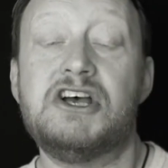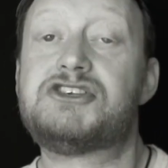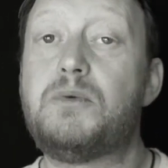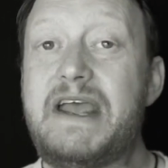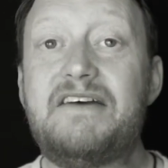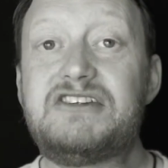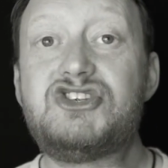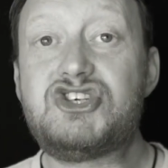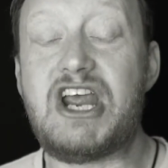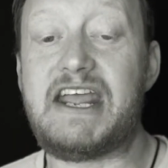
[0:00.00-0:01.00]
So we have to
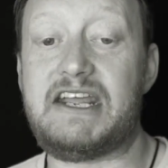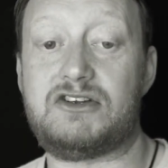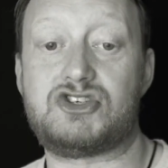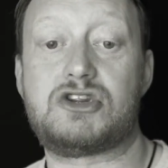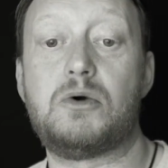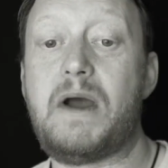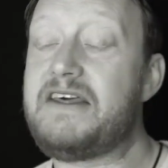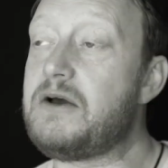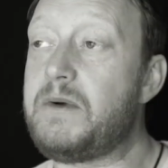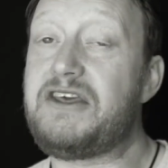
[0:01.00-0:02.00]
change the way that